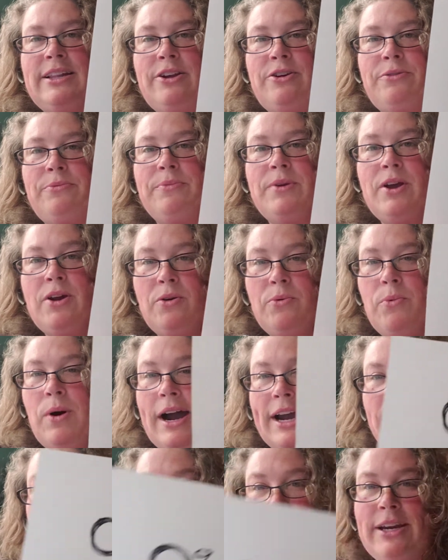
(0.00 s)
loan.
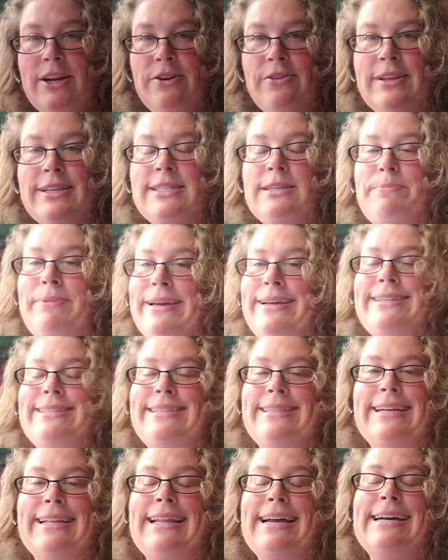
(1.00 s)
Why do I know this? Because in
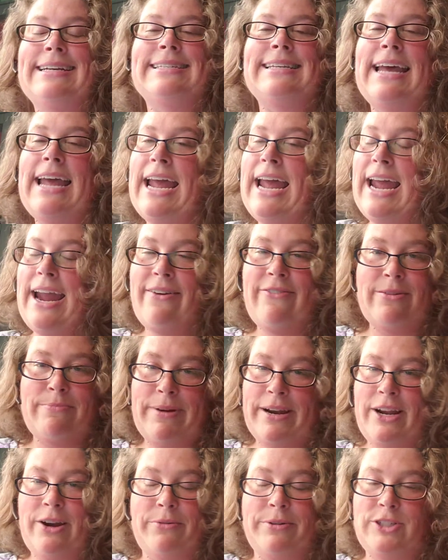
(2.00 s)
the class,
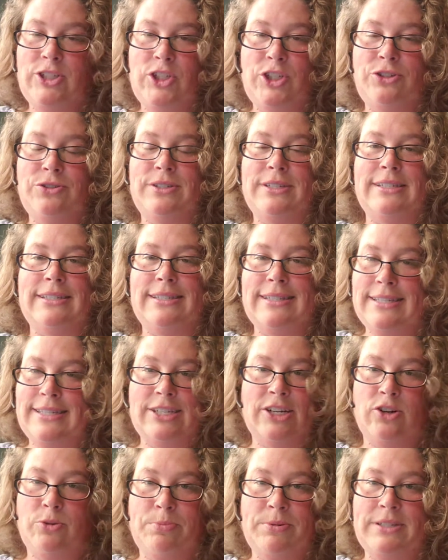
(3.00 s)
everybody always chooses the
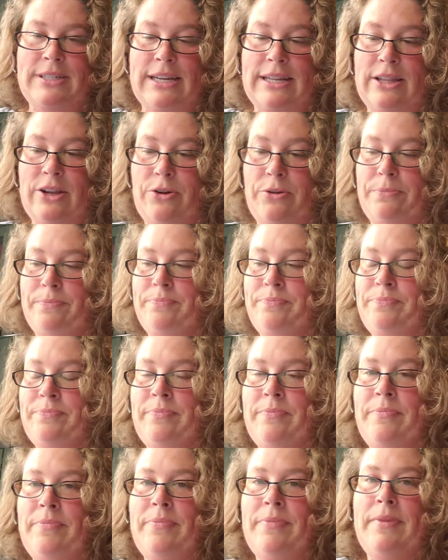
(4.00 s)
0% loan.
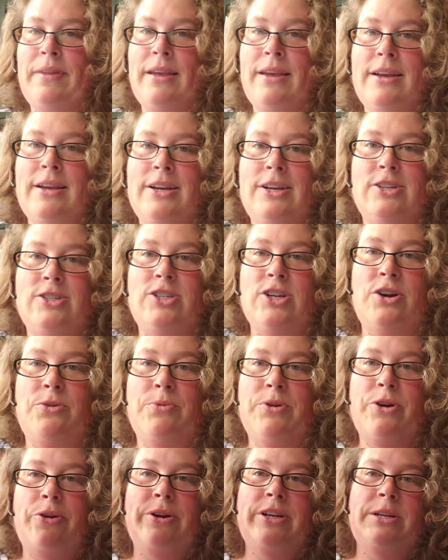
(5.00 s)
So
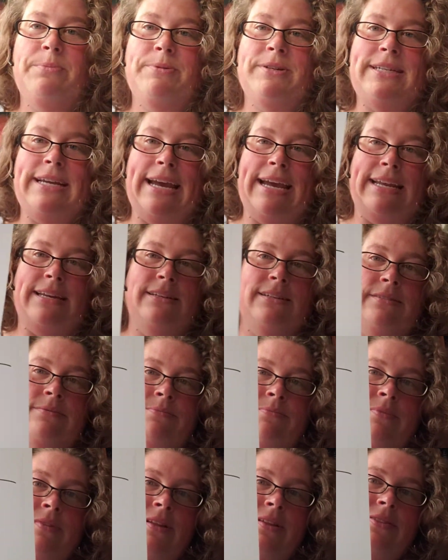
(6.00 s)
we're going to pretend
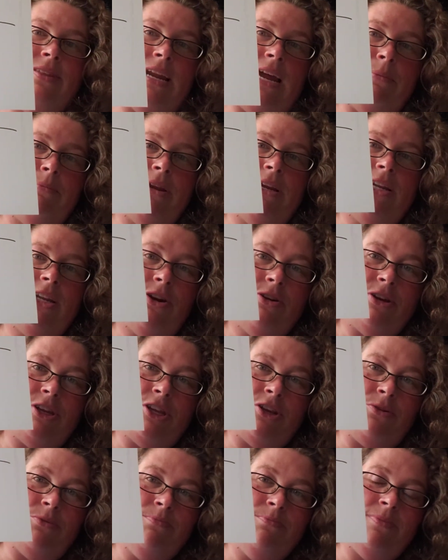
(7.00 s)
that I'm going to loan
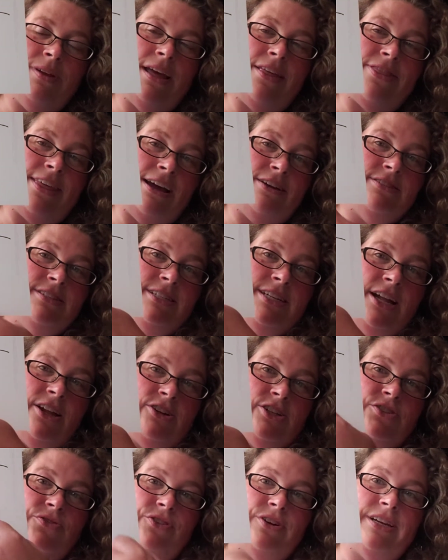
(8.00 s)
you
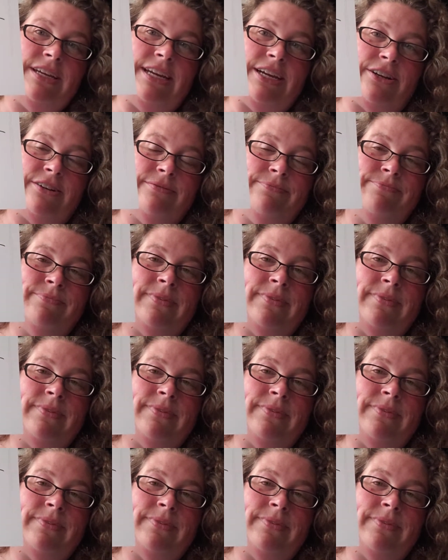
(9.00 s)
$1,000 for a year.